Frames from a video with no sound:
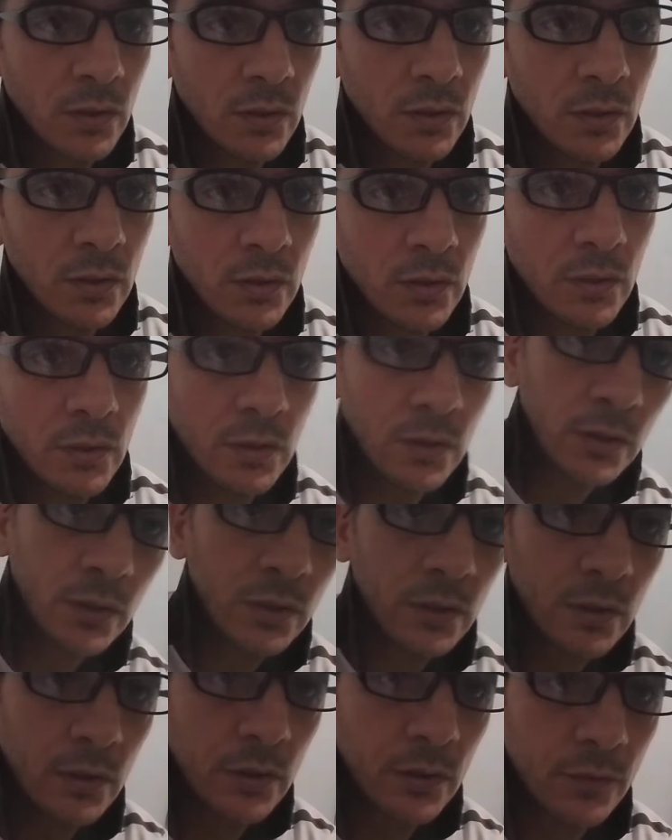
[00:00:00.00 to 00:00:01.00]
for
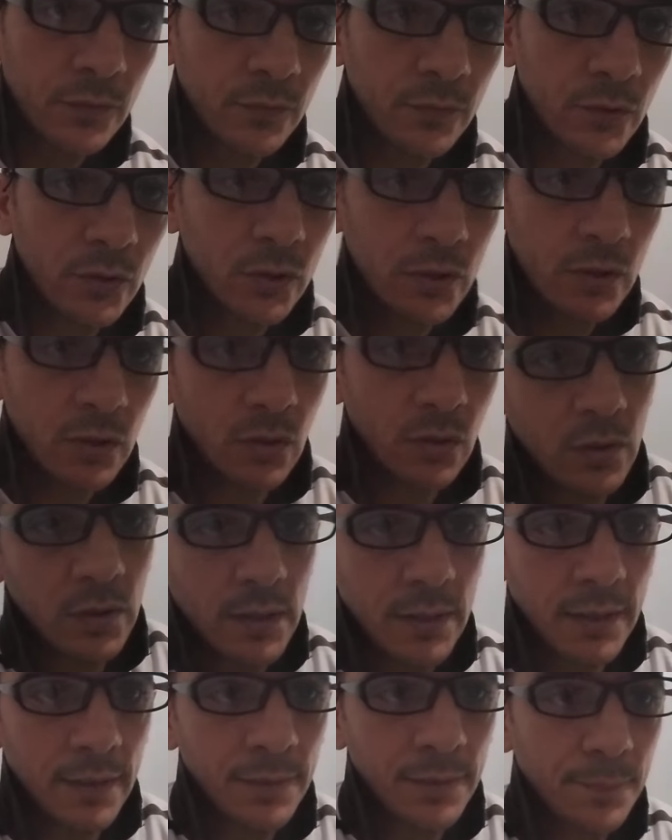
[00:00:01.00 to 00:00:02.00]
soccer
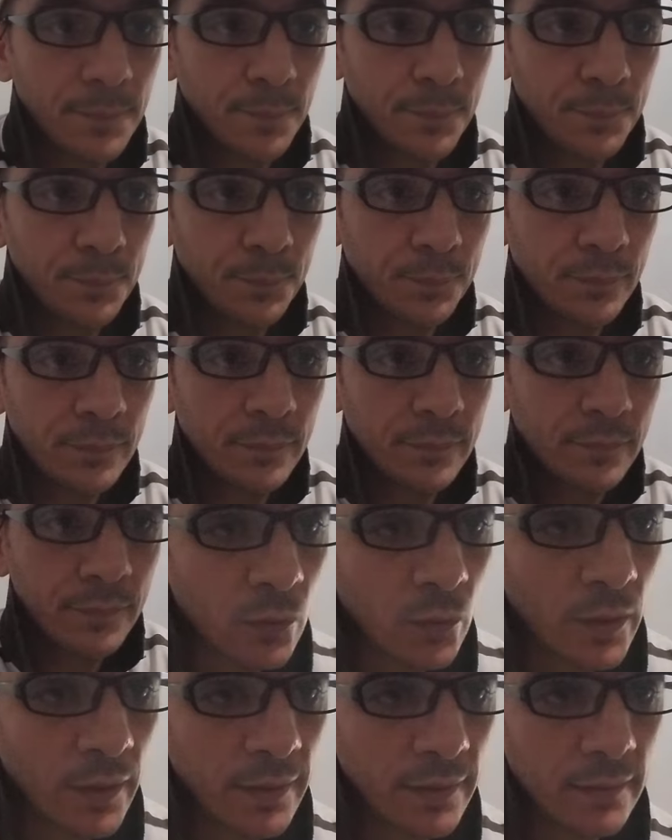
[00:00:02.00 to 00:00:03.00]
where 39
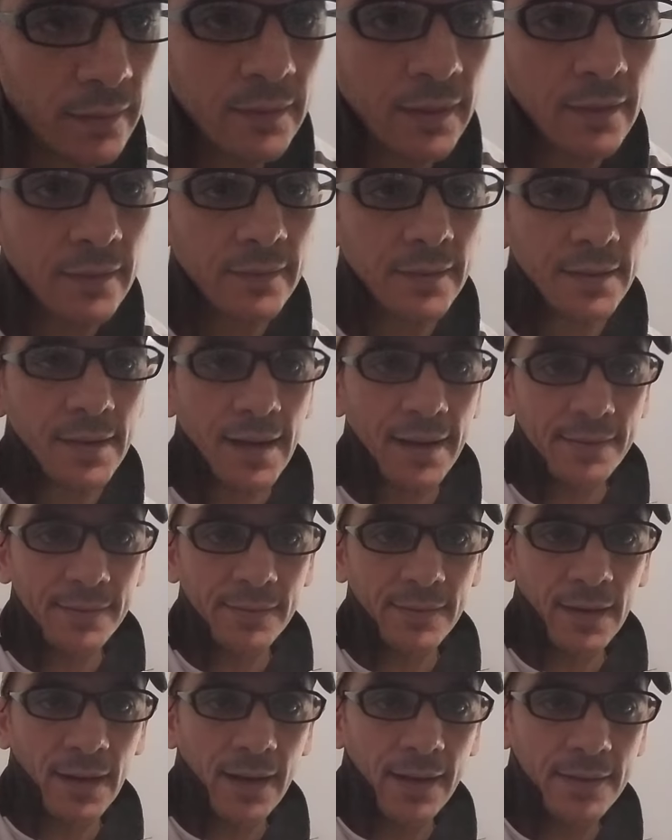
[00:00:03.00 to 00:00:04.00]
died and
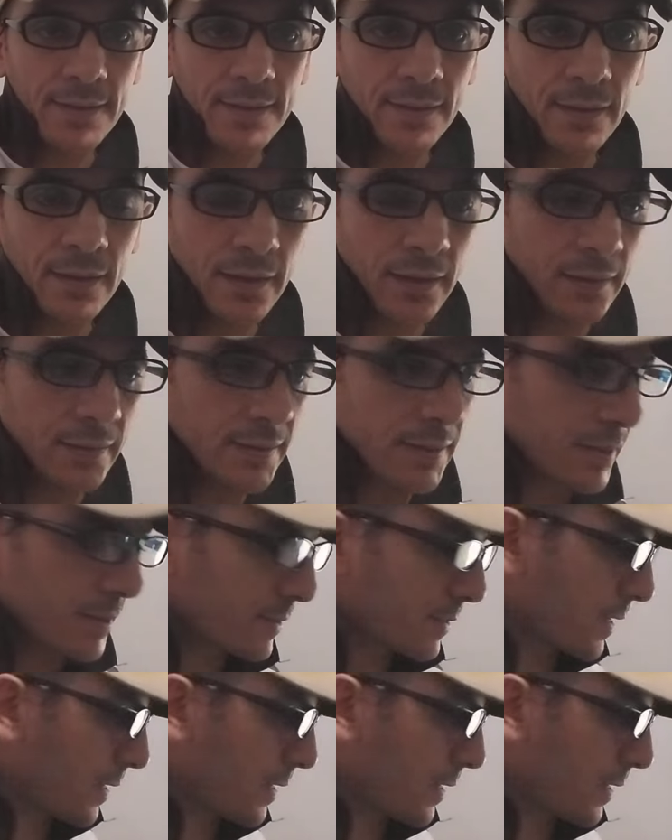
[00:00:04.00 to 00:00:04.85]
600 injured